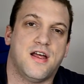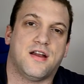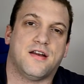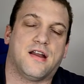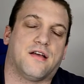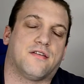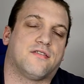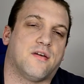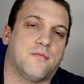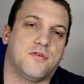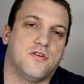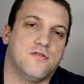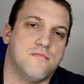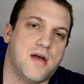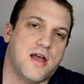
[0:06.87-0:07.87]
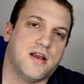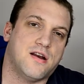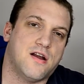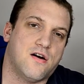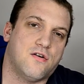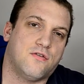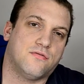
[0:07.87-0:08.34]
Now, some of you may
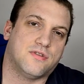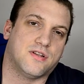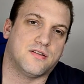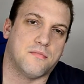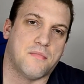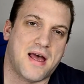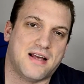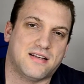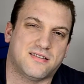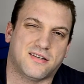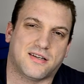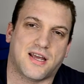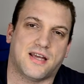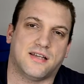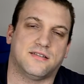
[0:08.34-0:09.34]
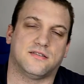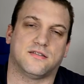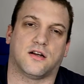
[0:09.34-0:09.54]
know that the MasterCases